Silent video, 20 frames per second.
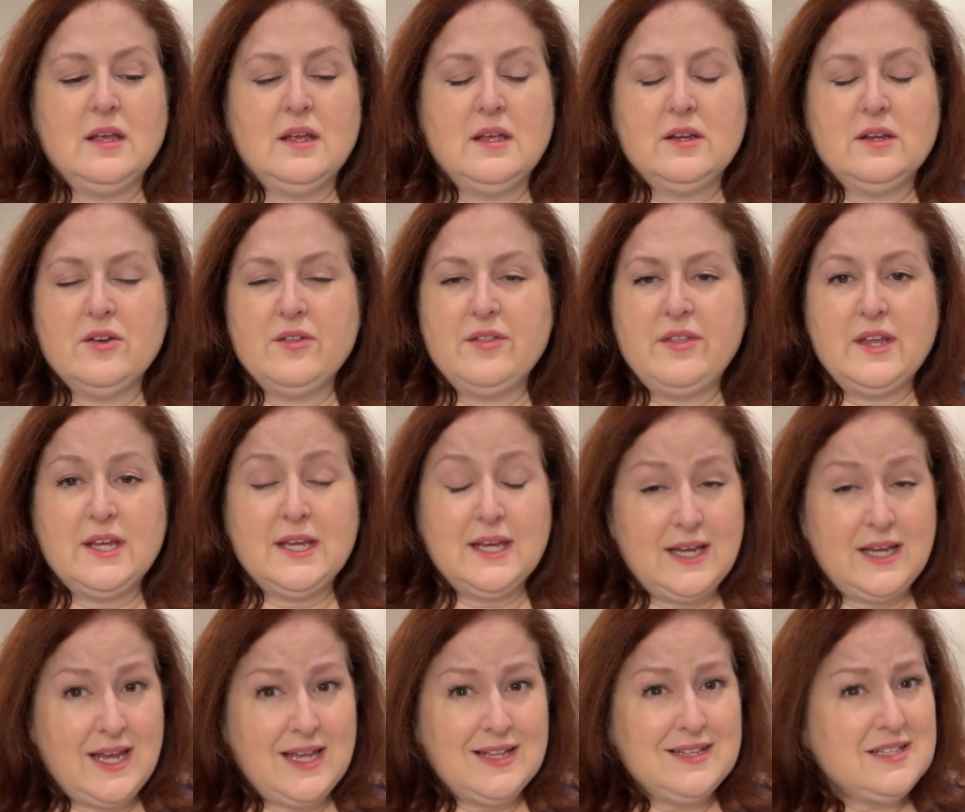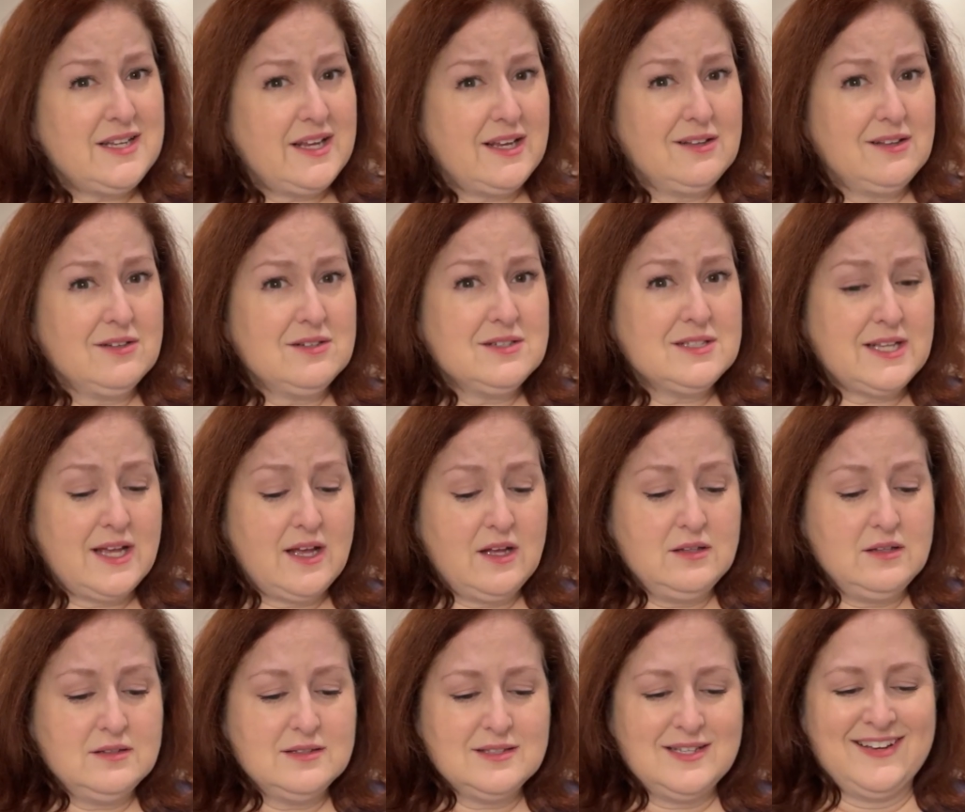You're thinking Ann Taylor
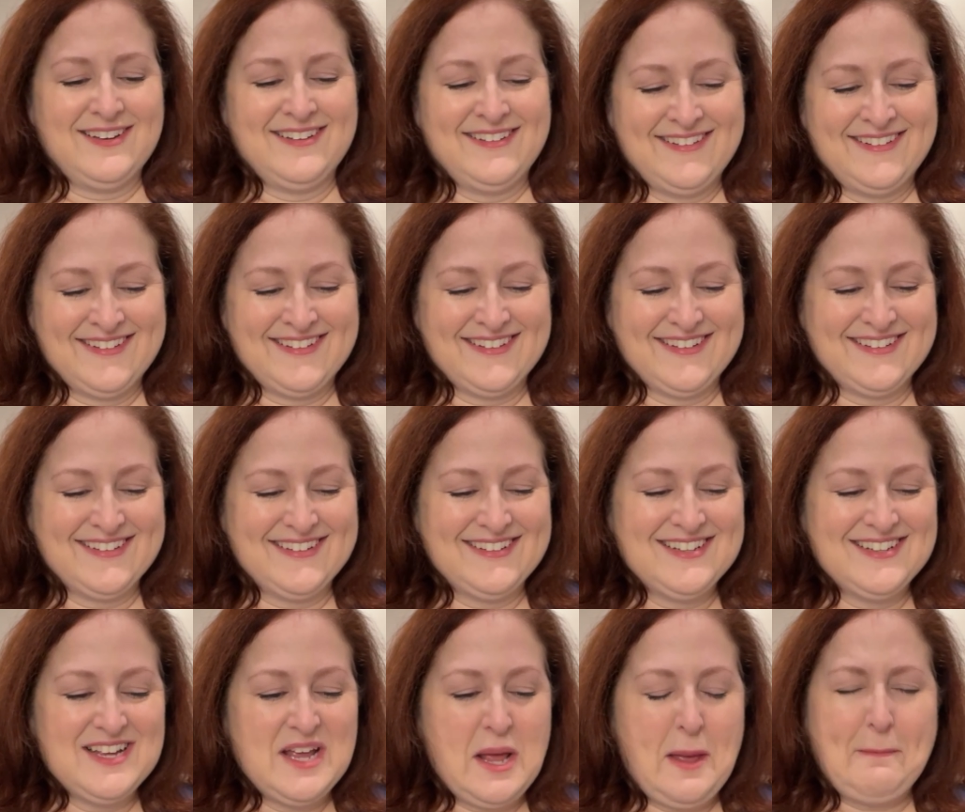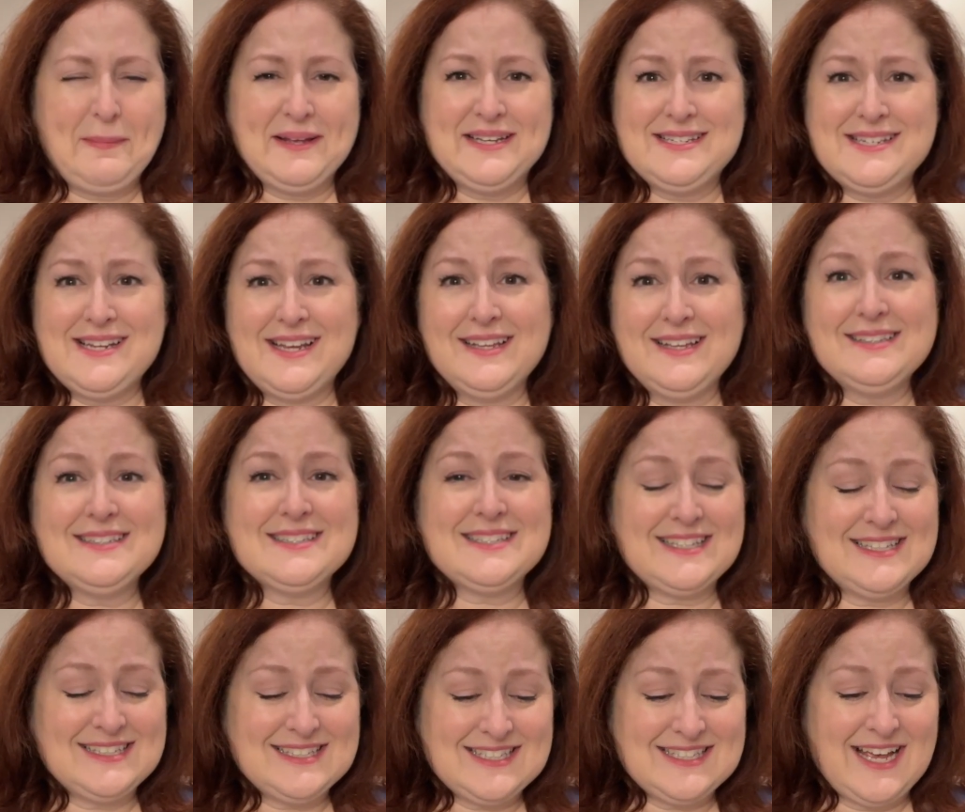sells? Petites
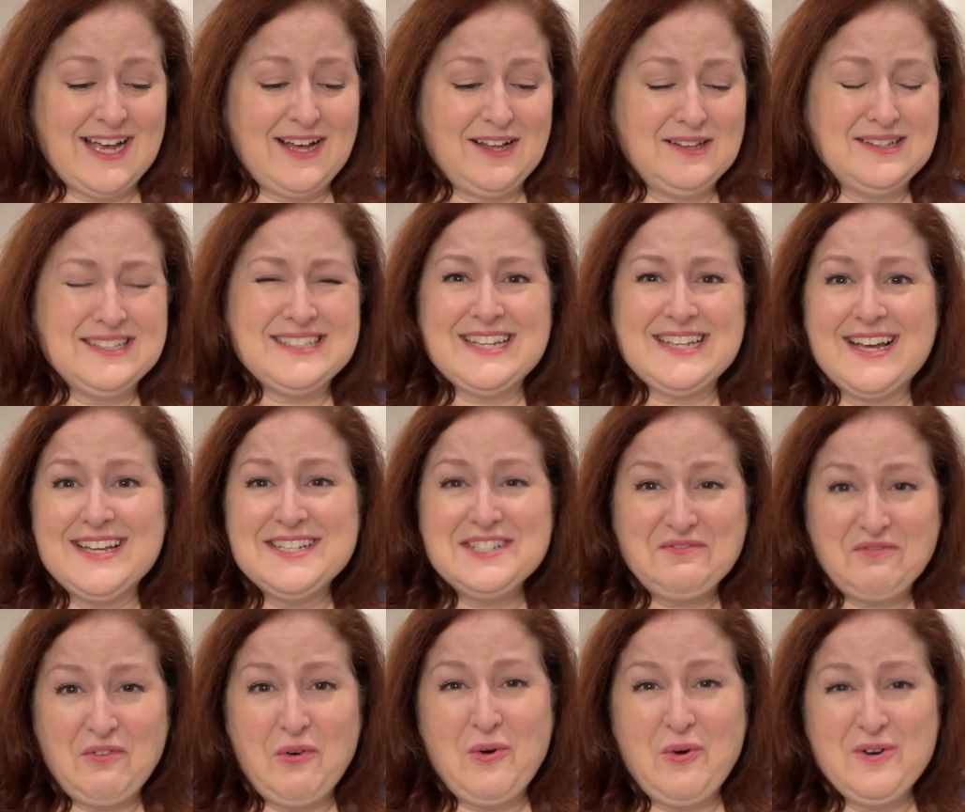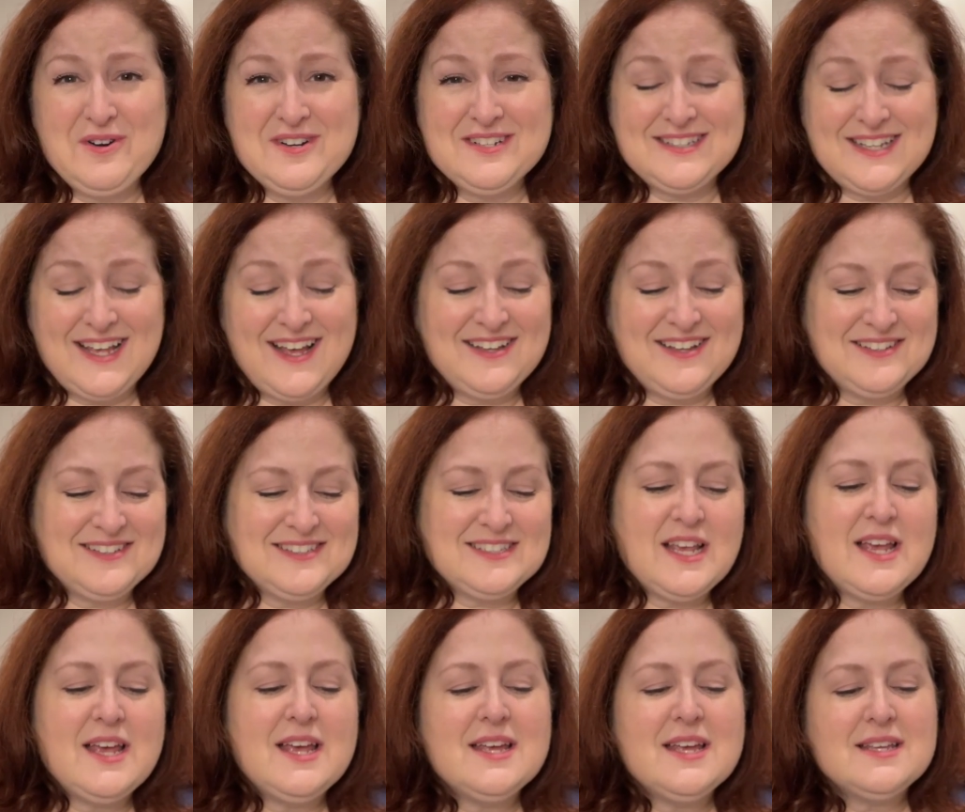sell? Size 4 sells?
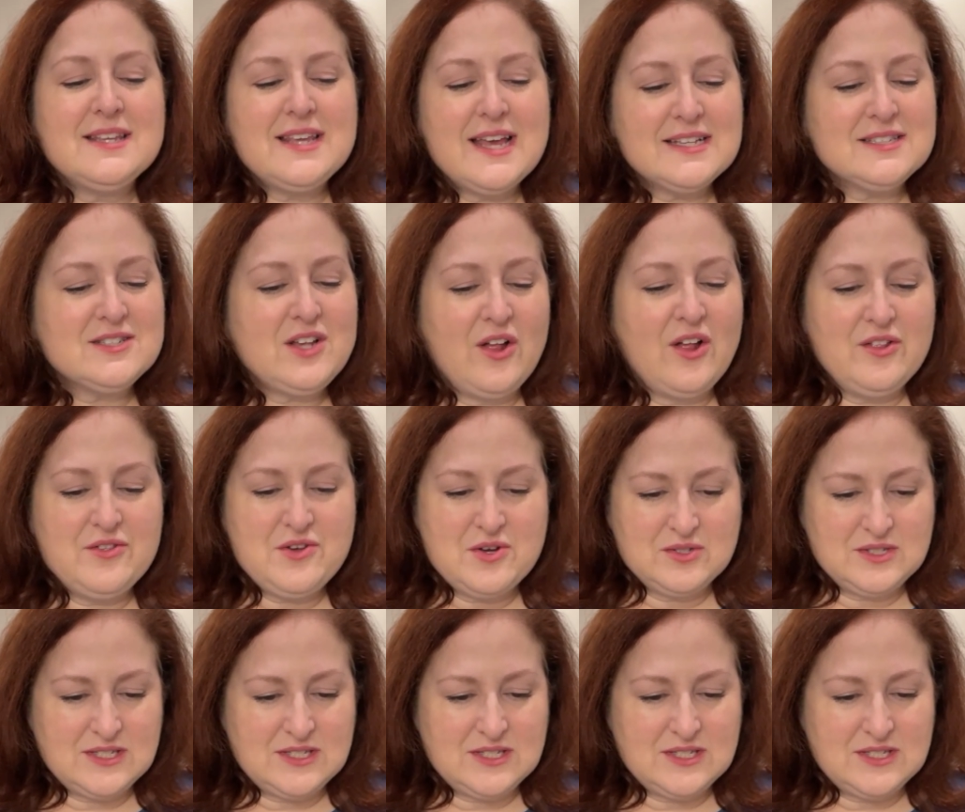Yes, all those